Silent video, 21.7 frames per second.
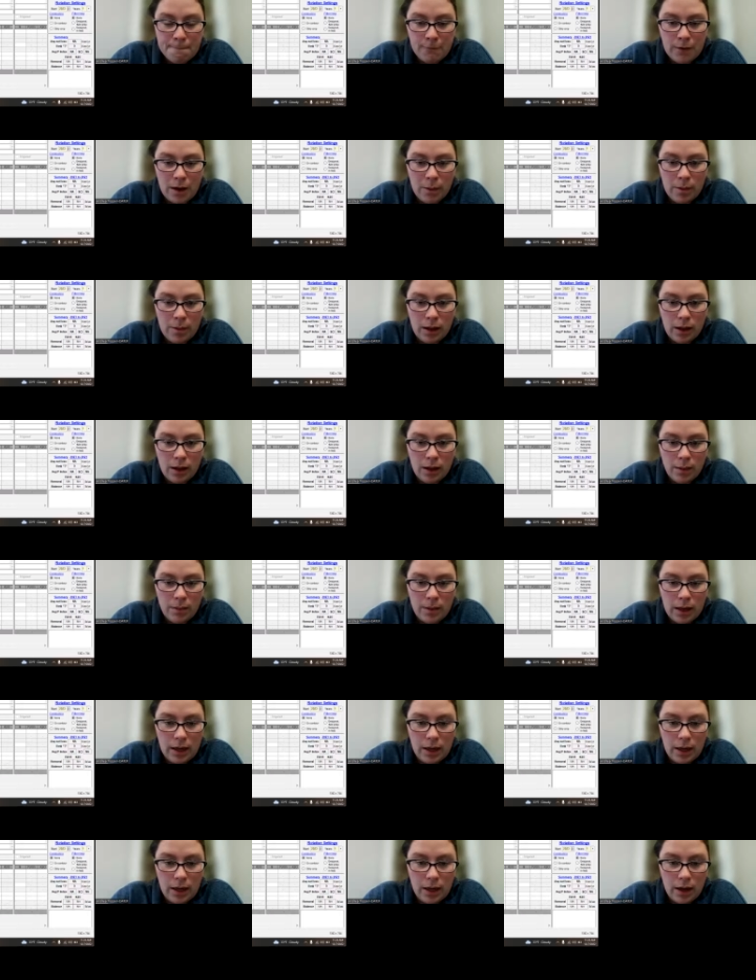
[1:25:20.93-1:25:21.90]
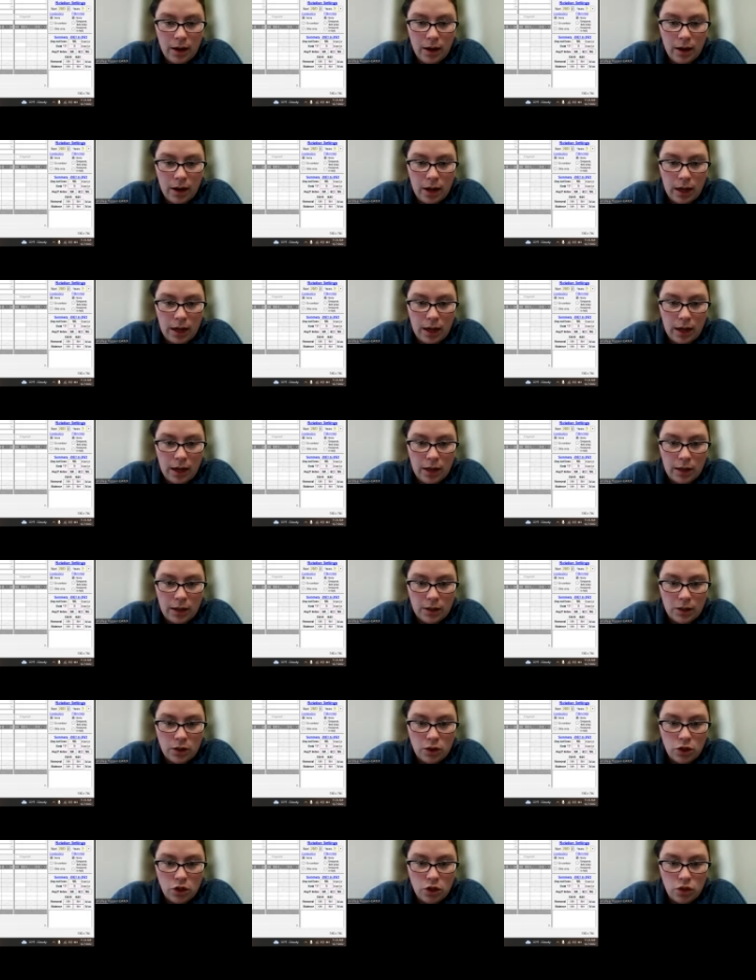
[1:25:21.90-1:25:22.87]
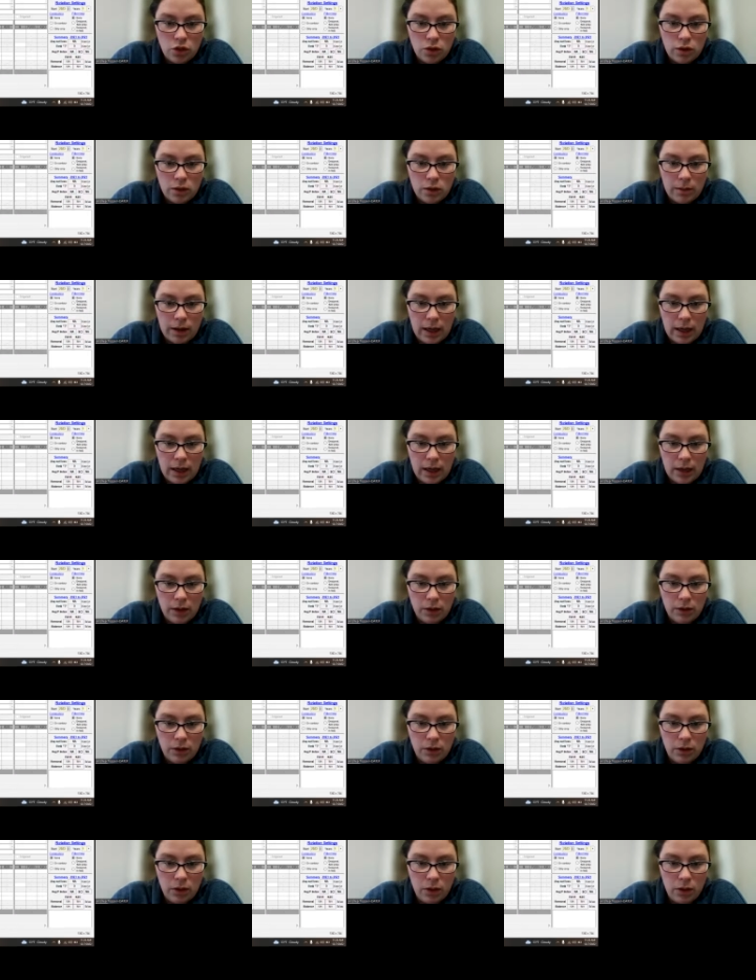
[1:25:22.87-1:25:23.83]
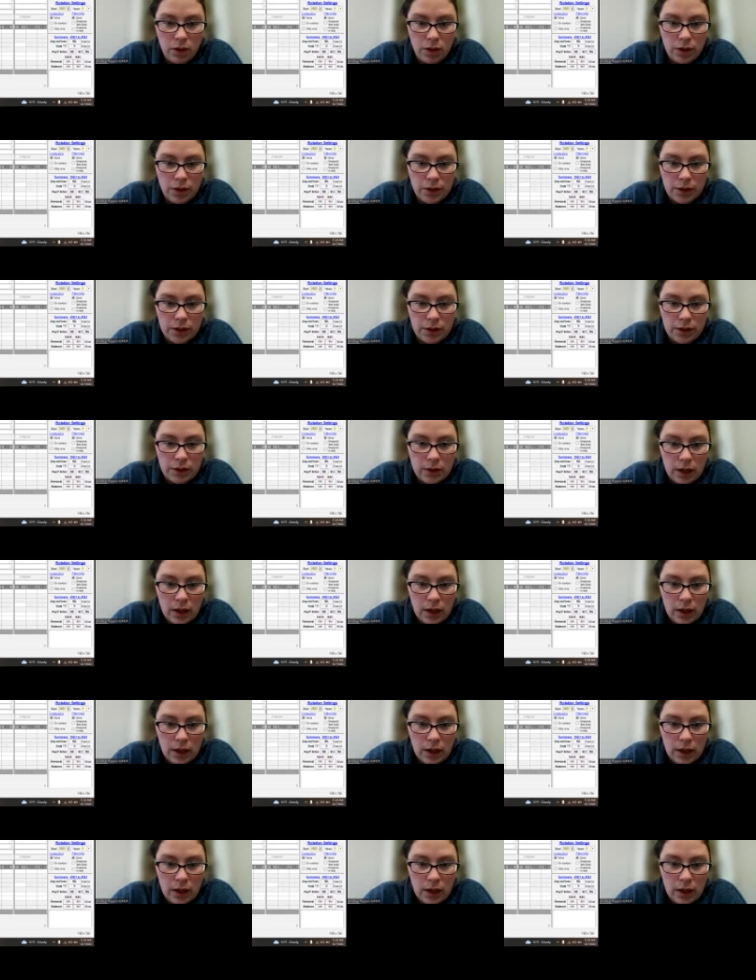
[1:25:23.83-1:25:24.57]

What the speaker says: I'm going to come in here and choose my yield goals.